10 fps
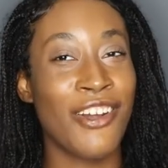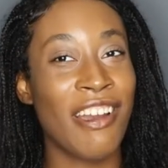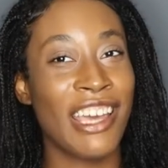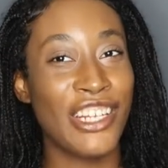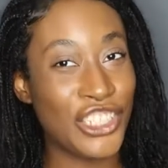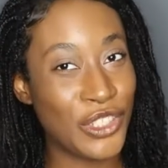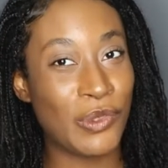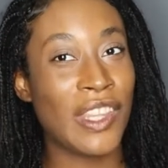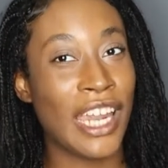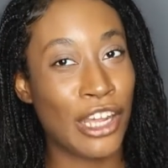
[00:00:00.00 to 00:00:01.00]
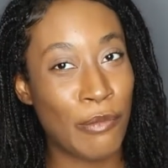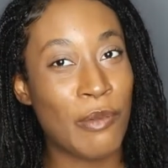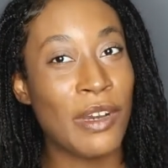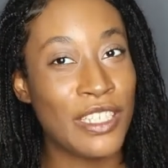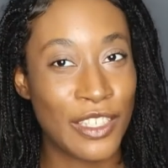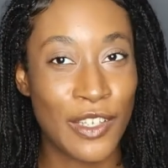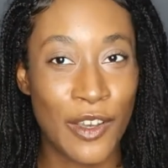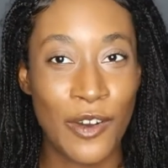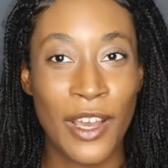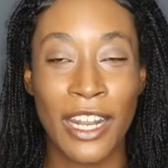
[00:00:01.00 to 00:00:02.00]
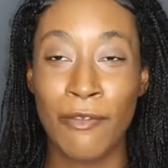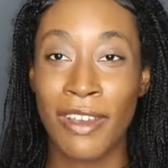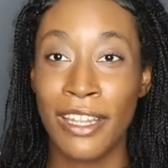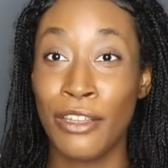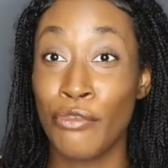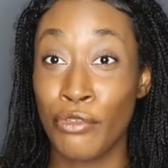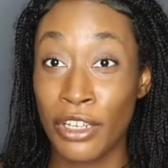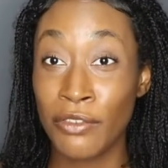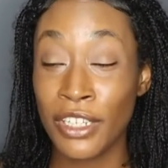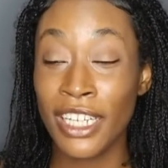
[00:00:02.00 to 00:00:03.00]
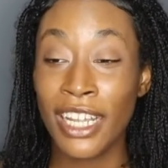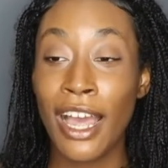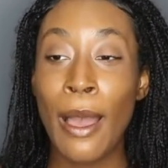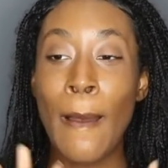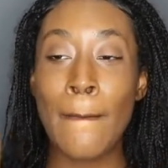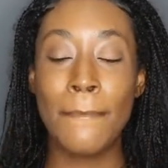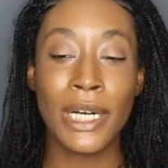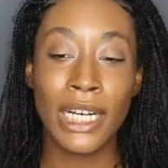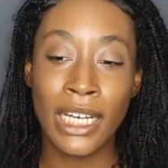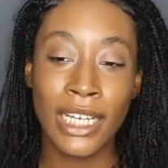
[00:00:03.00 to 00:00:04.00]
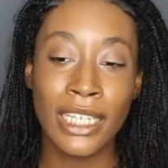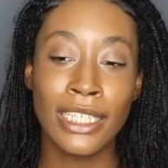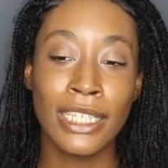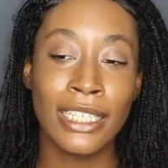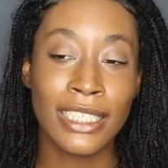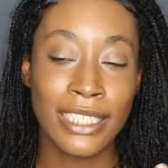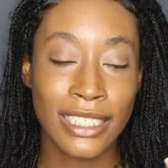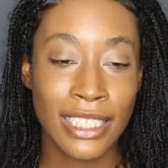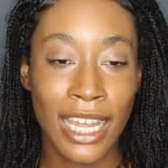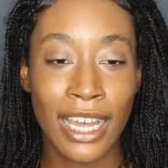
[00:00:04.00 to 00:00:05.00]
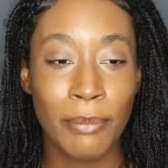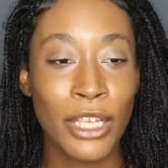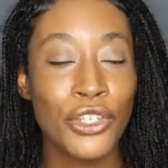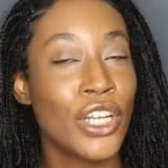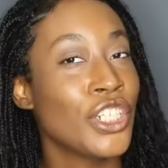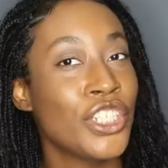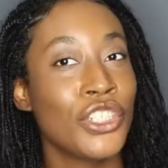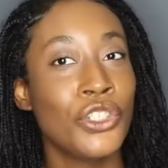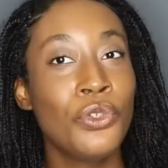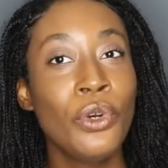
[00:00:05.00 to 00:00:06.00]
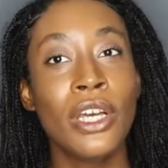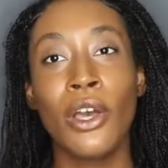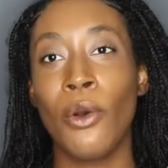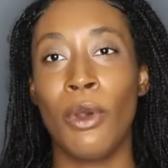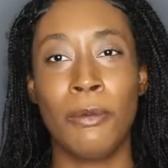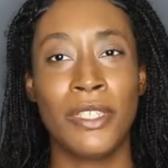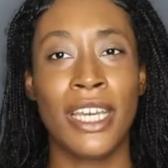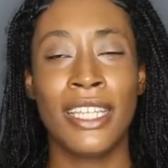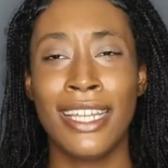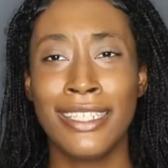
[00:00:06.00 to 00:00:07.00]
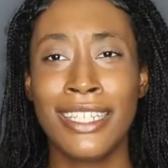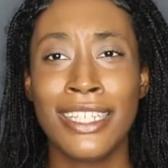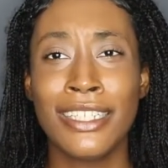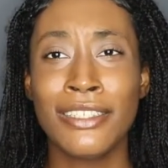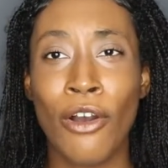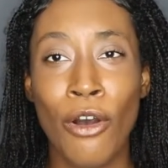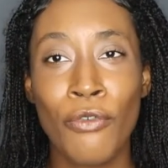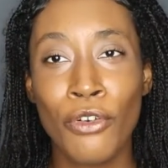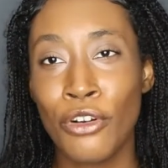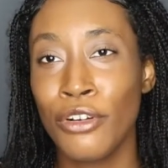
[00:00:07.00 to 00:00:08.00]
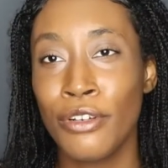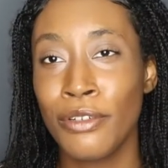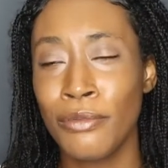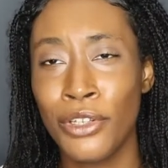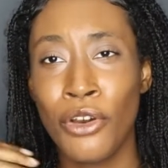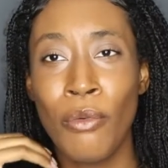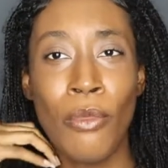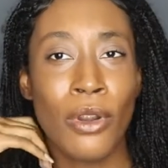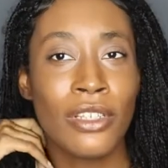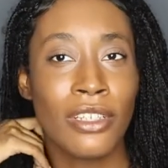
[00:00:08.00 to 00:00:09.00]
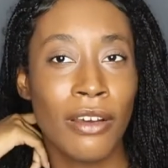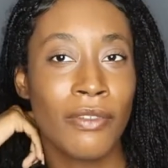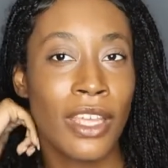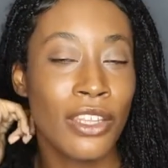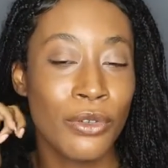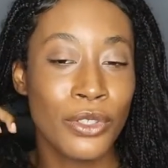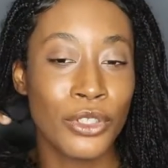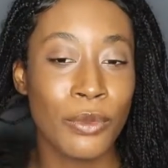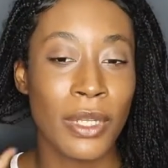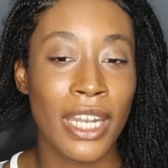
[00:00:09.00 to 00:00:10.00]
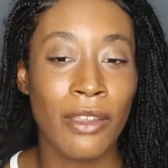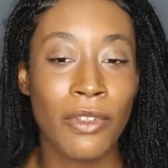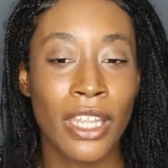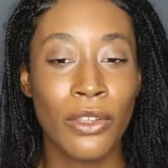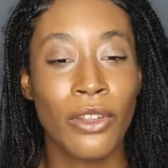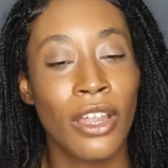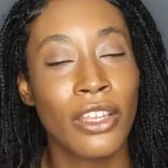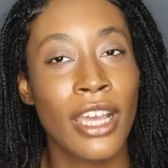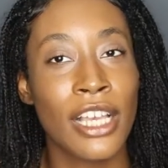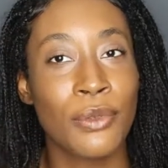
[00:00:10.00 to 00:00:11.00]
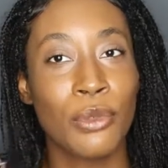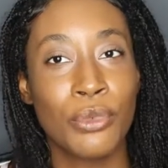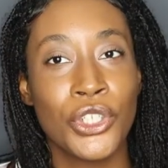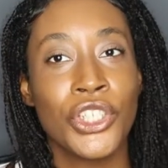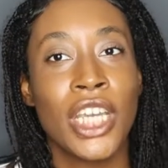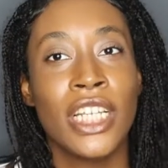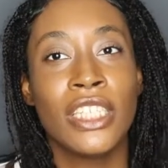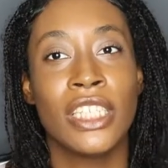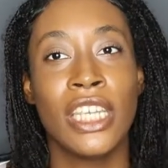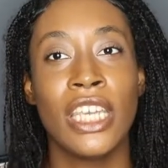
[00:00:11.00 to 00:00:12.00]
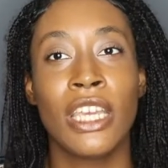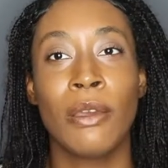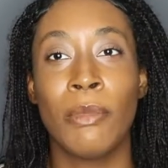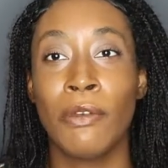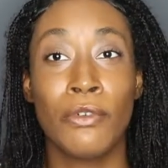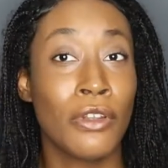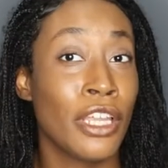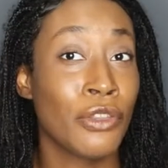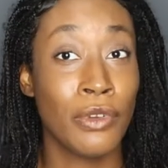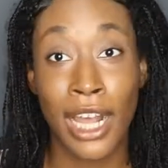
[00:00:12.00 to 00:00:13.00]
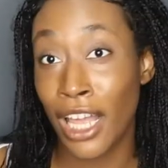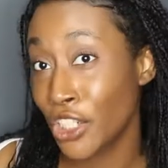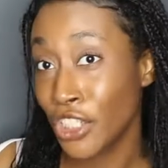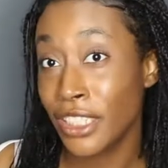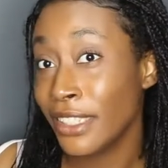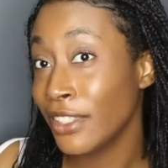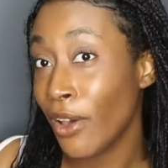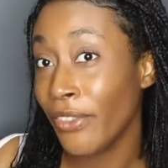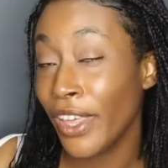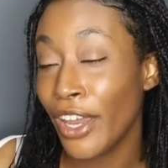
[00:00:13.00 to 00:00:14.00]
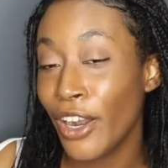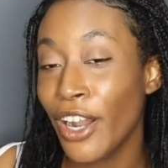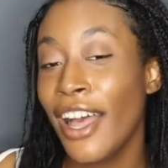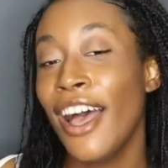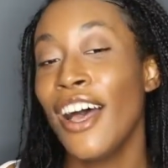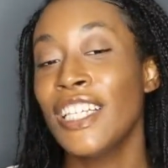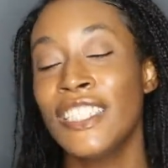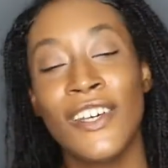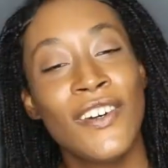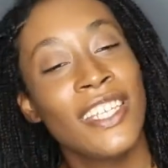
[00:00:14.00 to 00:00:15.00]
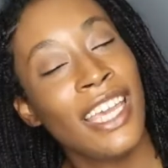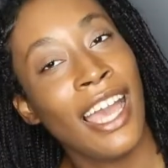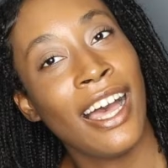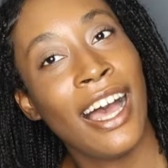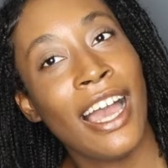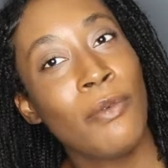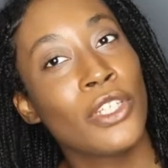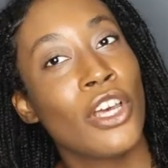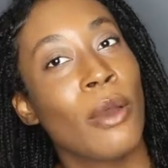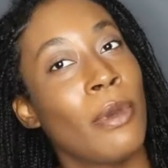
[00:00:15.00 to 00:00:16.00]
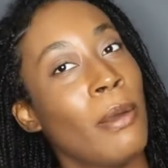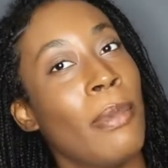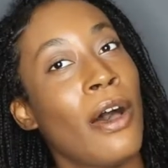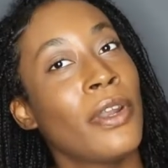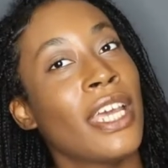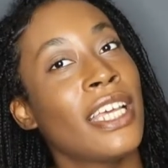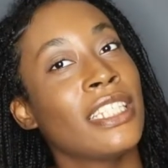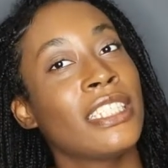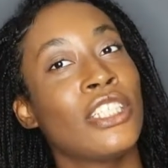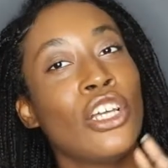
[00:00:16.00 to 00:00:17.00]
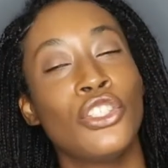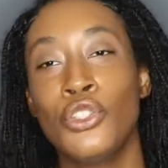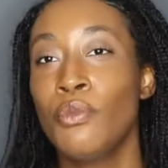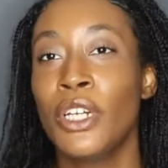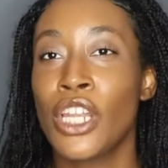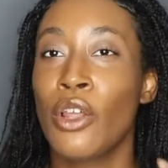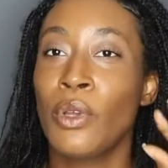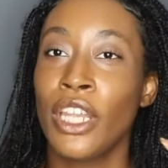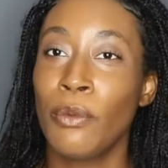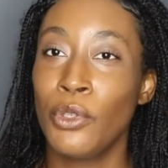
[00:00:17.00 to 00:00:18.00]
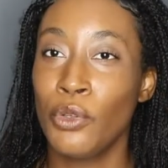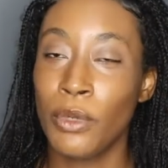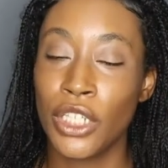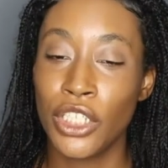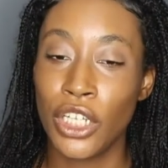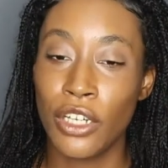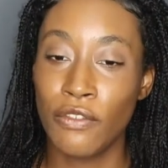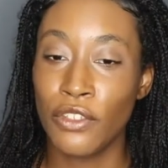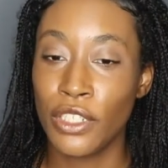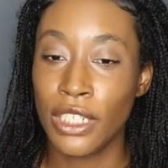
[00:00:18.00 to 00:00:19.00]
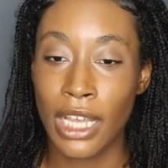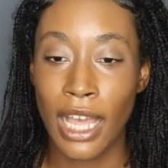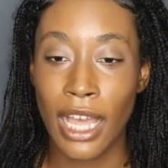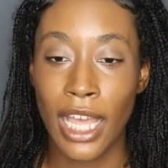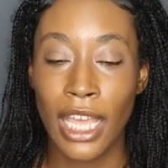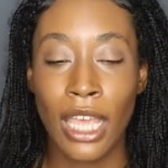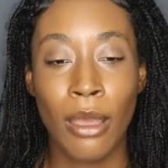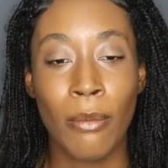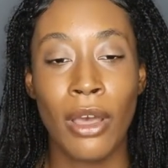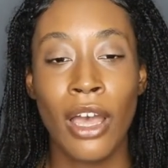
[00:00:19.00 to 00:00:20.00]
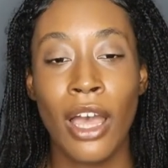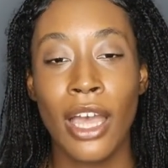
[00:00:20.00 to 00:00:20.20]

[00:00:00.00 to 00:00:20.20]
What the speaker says: You know, I had issues with that a couple months ago and I'm finally free of it. But yeah, Patreon is just a new website that can offer, you know, more stuff than YouTube, and I feel like a lot of you guys will appreciate seeing my full-length reactions on there. So yeah, I want to talk a bit about it, not too much. I don't want to take up too much of your time.